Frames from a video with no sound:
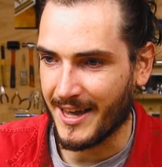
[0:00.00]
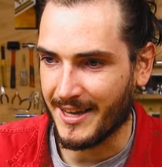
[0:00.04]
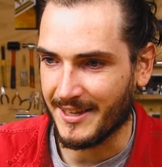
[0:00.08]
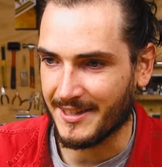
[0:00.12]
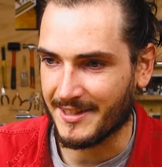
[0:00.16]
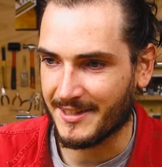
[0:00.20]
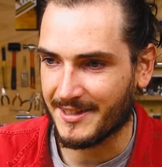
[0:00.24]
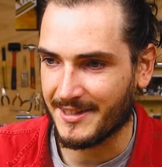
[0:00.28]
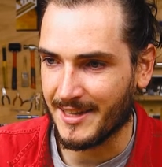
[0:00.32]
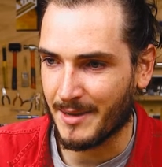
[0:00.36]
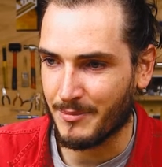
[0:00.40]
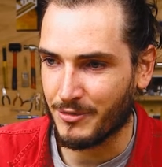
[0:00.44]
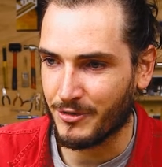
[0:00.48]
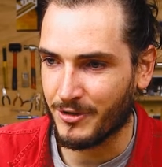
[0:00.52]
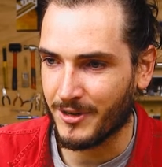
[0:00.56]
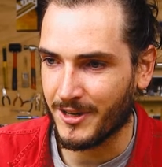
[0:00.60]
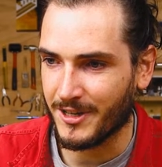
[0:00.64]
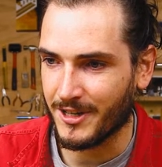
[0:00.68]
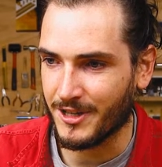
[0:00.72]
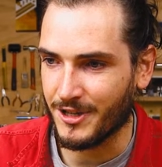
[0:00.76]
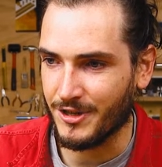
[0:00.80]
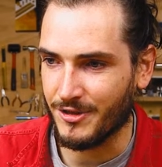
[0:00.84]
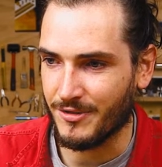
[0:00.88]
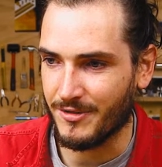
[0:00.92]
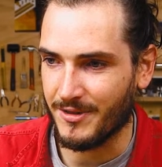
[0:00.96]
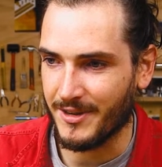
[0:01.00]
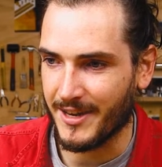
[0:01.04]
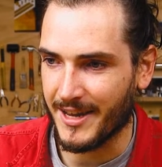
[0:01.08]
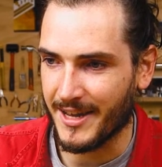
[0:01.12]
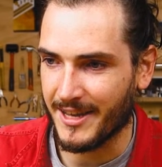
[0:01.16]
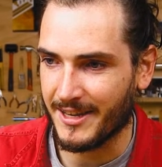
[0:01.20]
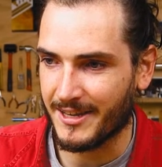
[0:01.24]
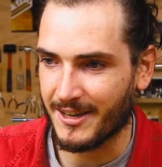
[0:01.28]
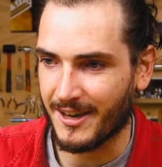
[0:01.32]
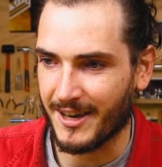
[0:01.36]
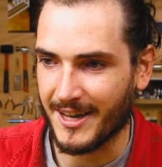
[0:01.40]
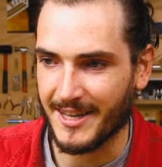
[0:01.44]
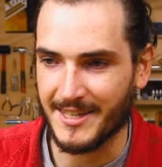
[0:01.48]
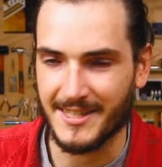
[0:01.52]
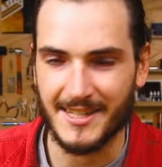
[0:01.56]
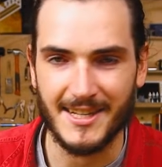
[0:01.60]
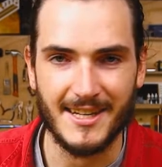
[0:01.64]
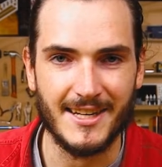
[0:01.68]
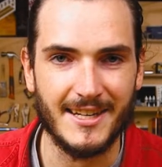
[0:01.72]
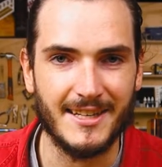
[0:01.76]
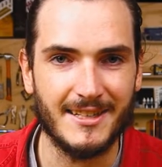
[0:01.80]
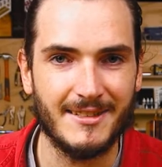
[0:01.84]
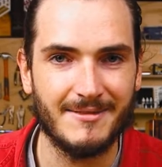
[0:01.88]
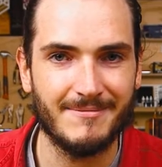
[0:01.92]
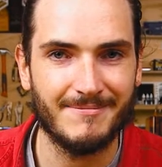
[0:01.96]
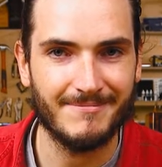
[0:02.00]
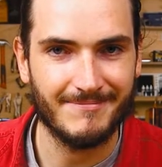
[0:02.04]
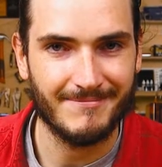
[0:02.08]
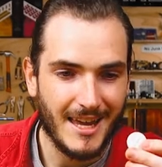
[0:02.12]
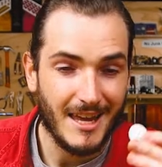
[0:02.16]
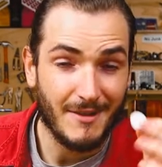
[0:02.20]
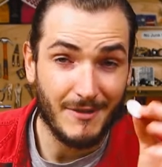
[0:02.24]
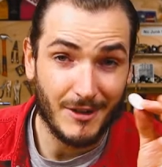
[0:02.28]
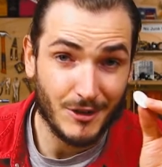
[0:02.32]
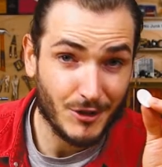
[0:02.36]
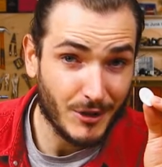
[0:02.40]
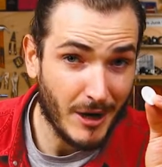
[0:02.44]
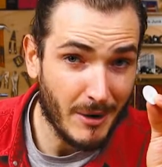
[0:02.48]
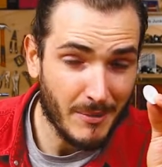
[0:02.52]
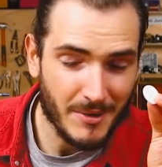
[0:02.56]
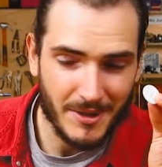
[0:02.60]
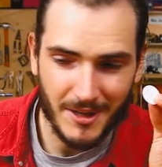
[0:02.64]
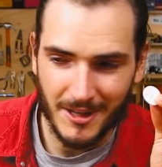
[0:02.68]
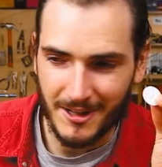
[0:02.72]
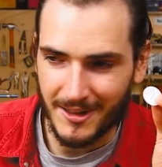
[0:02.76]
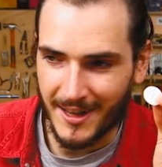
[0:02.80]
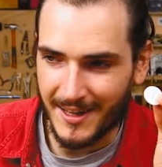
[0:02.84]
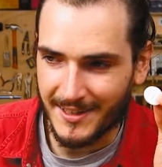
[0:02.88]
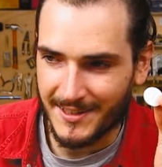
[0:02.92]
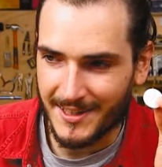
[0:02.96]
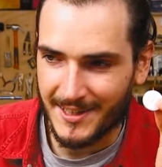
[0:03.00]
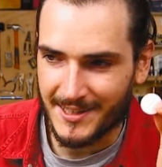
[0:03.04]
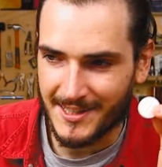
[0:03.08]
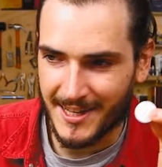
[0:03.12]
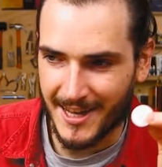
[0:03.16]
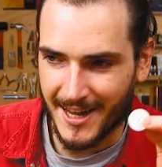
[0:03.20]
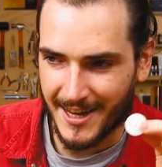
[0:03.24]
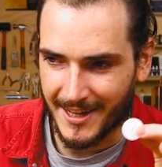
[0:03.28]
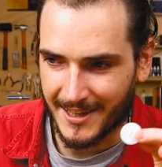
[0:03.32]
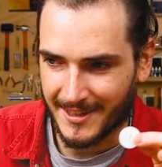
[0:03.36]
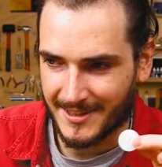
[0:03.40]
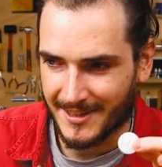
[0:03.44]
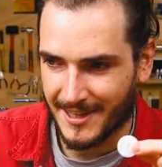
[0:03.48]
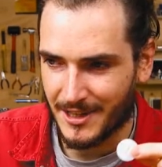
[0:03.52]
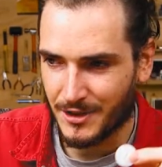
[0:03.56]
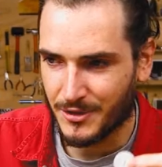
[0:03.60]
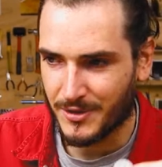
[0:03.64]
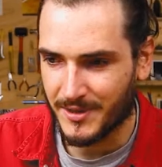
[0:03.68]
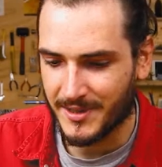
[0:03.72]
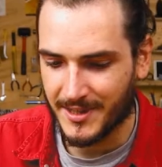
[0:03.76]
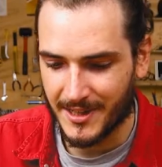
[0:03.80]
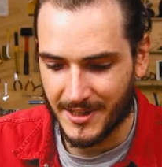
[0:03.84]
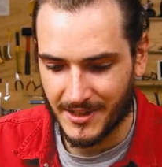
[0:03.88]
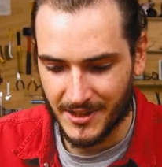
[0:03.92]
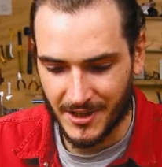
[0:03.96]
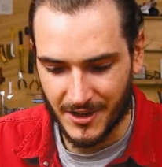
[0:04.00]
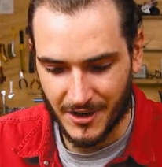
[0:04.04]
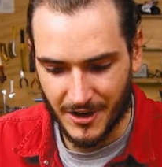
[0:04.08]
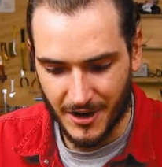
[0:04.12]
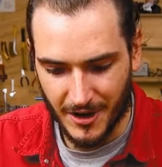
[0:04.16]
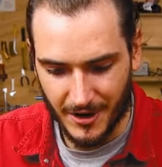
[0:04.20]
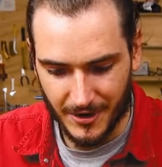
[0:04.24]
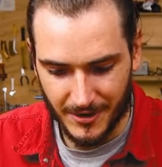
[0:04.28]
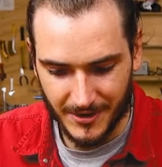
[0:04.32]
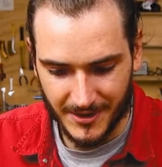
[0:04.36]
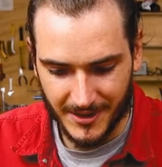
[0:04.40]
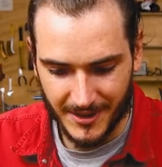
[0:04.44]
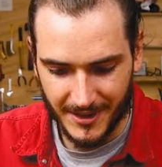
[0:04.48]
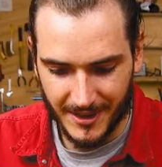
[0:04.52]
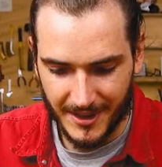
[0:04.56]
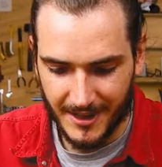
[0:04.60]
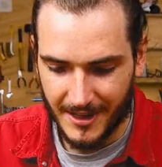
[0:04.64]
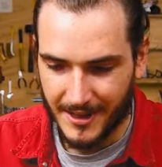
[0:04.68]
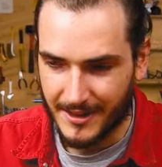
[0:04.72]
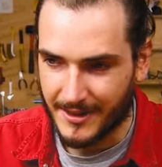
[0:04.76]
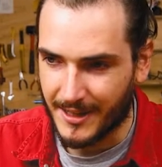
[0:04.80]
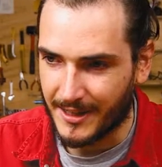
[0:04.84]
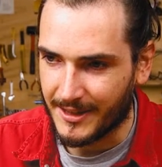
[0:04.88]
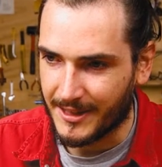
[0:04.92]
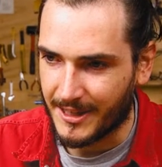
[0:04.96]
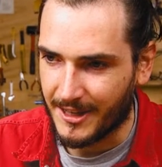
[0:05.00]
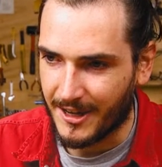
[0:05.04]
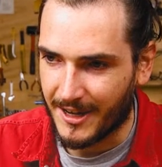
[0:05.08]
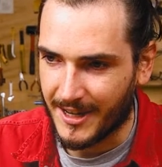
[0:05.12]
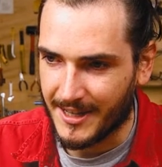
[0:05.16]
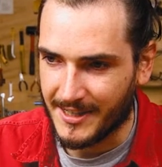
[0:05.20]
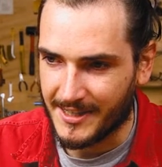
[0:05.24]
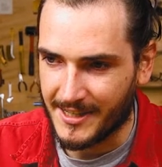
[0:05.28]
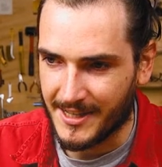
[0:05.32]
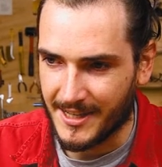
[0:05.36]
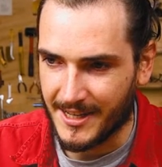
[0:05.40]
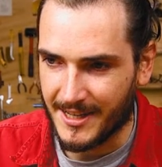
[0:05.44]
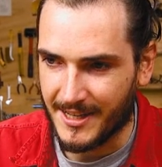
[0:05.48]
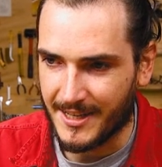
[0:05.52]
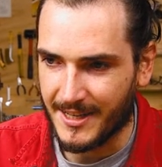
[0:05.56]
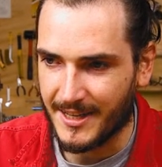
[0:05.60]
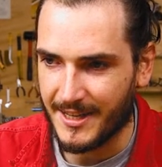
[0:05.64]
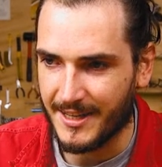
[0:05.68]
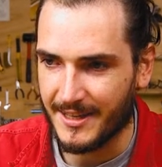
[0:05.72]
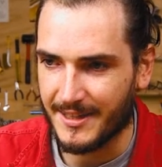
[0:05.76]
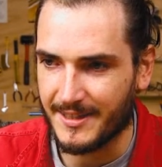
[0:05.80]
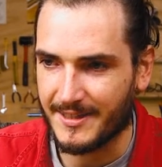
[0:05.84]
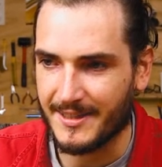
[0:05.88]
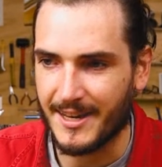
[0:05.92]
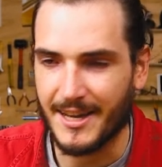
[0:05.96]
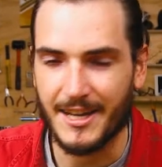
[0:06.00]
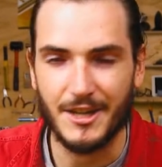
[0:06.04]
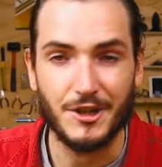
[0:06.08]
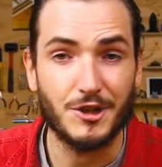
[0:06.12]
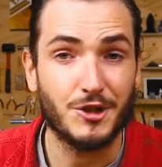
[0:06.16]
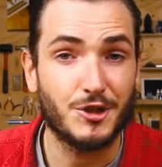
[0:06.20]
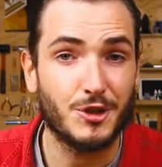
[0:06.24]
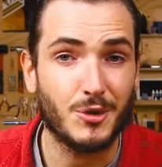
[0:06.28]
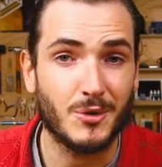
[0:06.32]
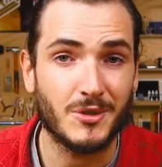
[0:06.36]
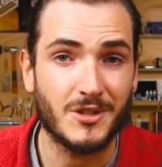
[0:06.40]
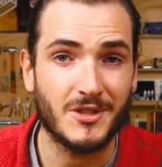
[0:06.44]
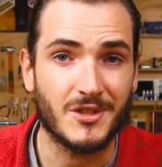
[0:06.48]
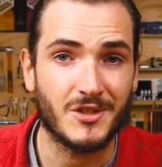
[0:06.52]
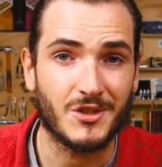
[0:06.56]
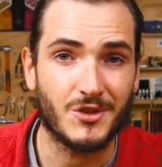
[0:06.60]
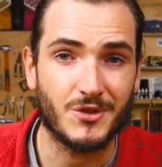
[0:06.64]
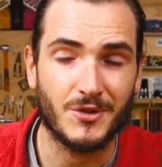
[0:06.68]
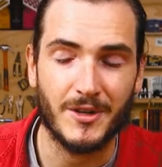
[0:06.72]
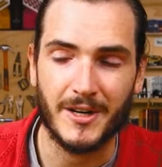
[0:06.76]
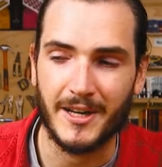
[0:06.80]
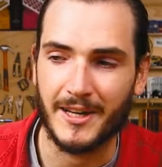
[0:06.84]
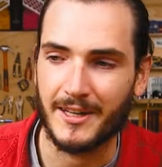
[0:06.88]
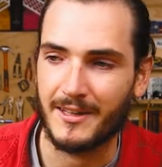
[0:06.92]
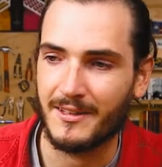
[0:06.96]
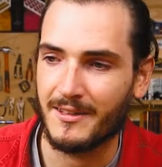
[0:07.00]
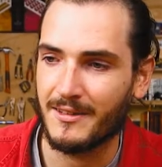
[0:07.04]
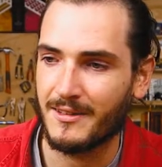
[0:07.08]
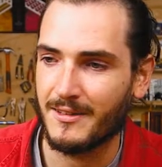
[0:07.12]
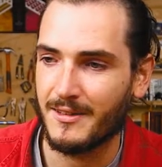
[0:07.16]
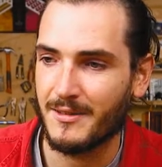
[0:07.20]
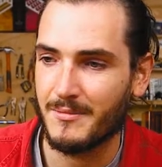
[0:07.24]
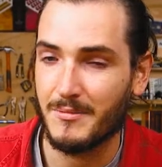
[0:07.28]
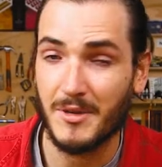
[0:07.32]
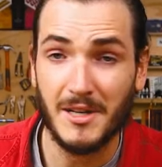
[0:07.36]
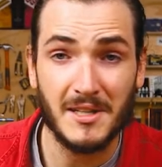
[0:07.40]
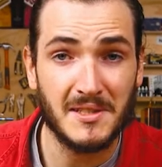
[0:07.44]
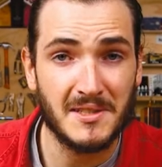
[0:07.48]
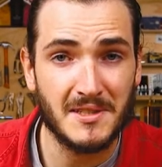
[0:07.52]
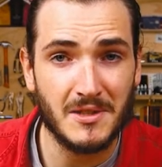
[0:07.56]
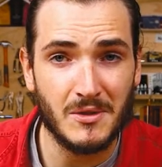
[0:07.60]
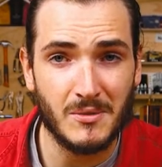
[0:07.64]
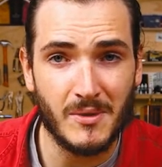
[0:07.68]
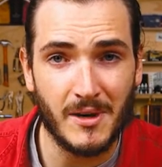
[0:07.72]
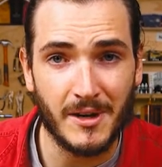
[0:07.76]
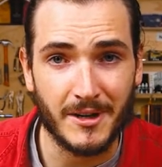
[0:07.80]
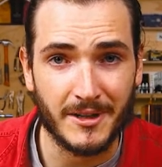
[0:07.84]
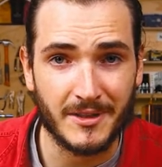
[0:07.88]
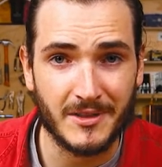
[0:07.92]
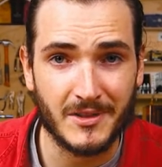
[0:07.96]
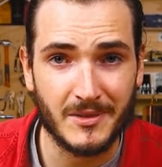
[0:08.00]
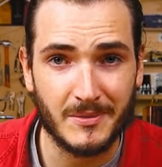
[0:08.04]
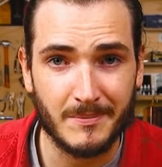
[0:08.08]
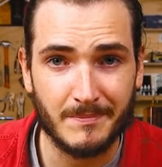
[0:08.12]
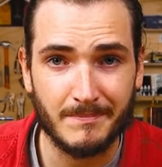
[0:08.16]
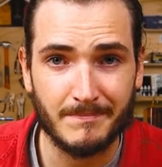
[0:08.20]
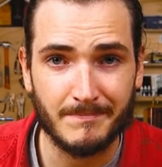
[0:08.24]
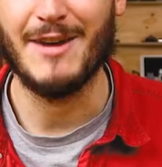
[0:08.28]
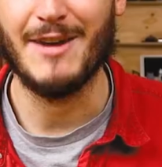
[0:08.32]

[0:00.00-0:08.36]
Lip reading: a separate unique ID. If I try with a classic tag, it's interesting to note that the ID is a shorter string, but it still works.